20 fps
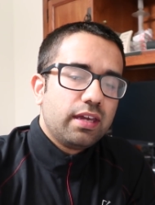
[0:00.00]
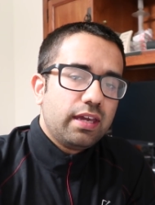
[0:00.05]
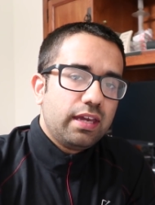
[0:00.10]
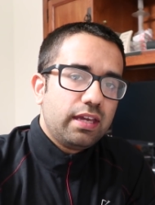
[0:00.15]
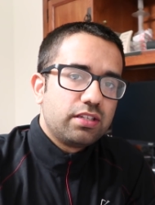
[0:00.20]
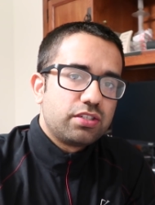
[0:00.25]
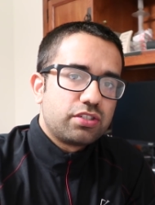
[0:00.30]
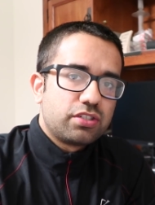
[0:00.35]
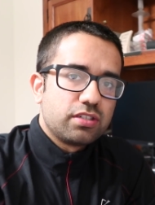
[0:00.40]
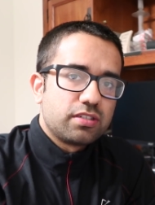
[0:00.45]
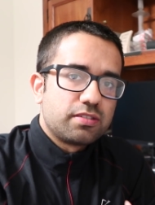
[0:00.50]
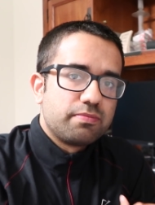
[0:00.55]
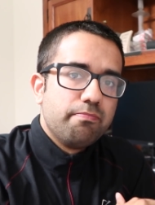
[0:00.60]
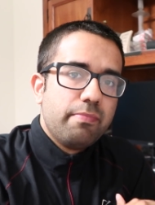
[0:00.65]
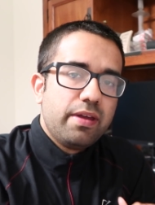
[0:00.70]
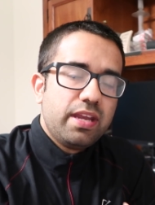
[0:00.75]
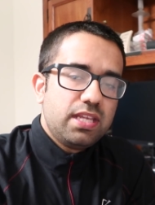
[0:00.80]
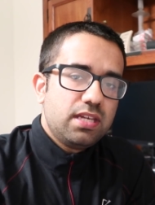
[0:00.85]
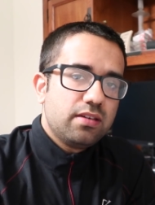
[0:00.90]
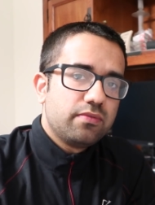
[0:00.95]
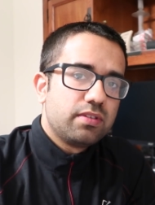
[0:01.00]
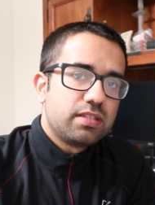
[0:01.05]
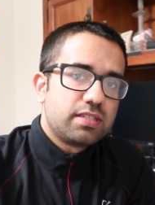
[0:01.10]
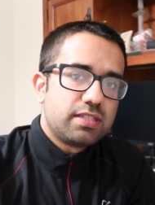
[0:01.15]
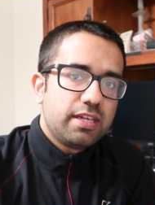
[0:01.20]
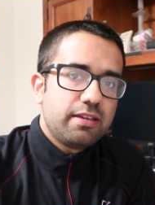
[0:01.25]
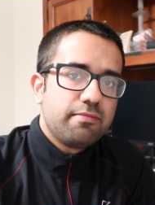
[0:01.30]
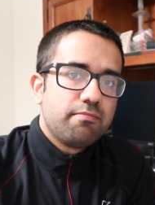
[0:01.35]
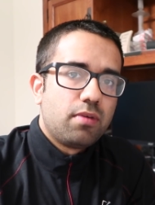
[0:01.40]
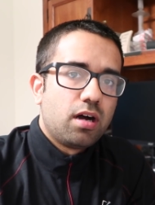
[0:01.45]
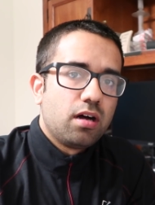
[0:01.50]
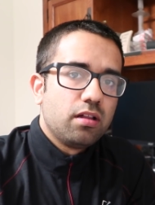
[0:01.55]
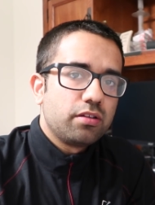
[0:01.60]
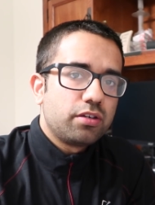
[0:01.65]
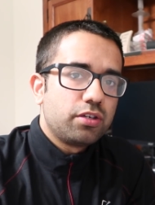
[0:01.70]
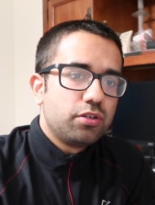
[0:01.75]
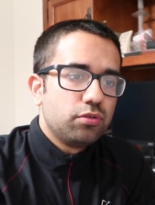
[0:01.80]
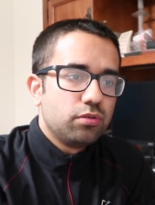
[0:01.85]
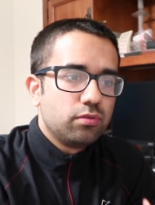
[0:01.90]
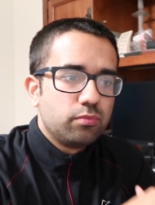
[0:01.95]
it's just many of the same
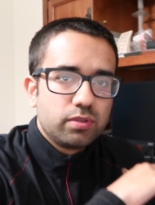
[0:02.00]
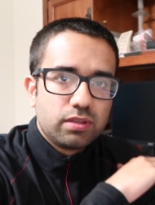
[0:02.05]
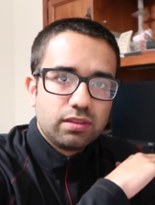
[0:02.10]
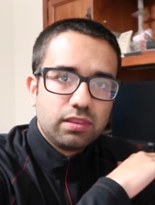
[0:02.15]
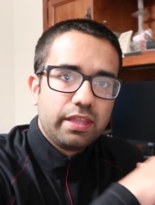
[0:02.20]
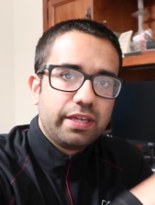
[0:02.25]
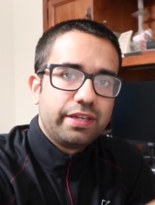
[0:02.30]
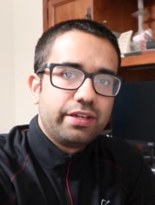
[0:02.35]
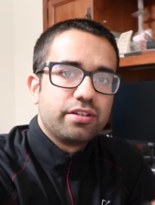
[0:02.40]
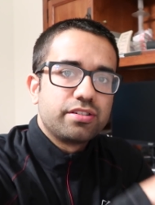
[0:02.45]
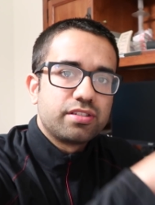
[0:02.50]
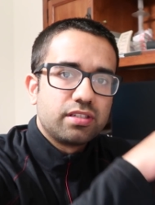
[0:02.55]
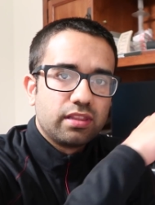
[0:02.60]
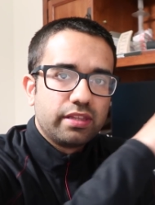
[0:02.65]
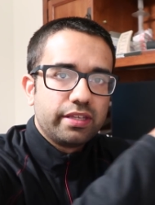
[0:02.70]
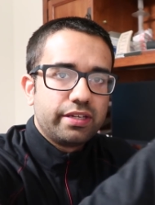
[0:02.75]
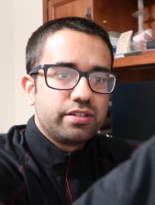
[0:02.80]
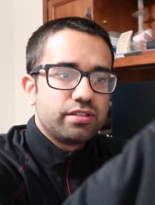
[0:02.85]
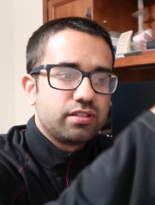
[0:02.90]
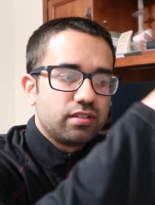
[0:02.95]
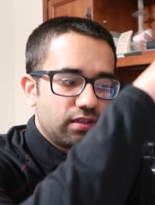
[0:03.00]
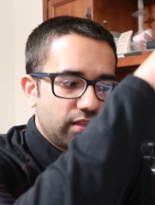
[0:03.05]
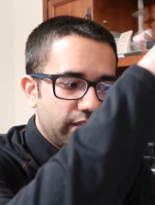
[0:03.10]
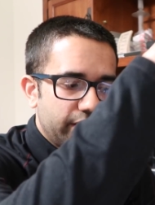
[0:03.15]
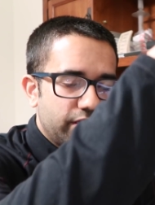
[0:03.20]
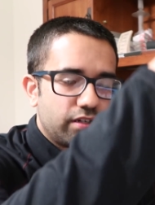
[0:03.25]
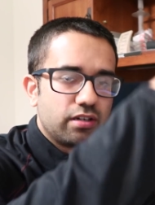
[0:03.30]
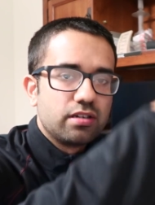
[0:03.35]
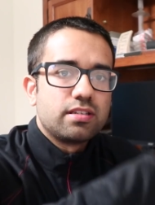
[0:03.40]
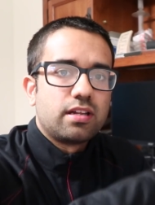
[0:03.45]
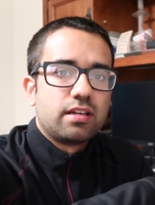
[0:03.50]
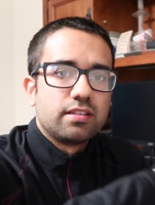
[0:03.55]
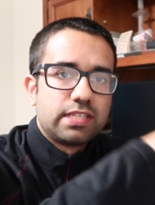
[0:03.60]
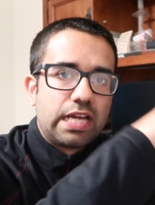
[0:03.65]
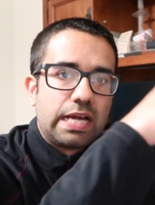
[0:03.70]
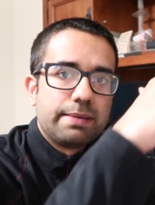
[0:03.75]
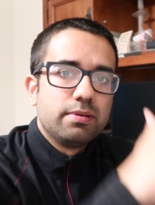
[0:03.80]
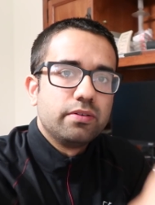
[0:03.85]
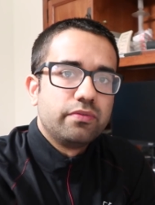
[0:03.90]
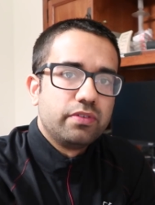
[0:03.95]
molecule with layers and layers and layers on
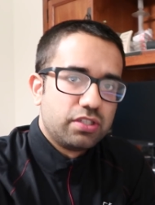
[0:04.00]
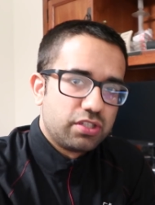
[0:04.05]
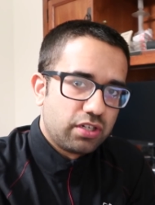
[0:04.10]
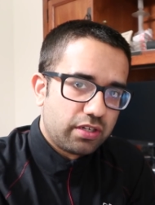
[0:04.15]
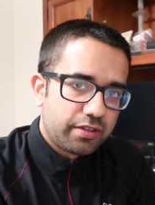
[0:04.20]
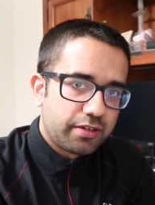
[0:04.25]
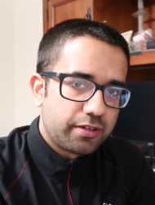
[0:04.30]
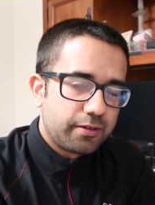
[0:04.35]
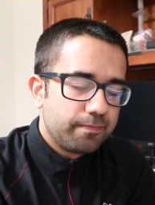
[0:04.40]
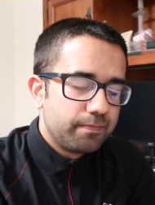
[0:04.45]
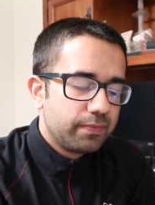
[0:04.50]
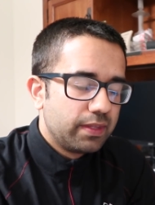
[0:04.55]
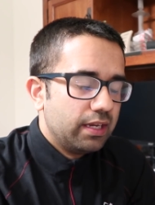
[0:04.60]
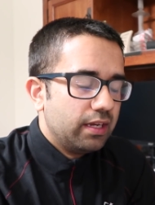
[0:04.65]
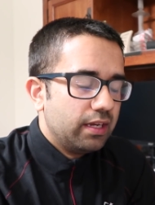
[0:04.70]
top of each other.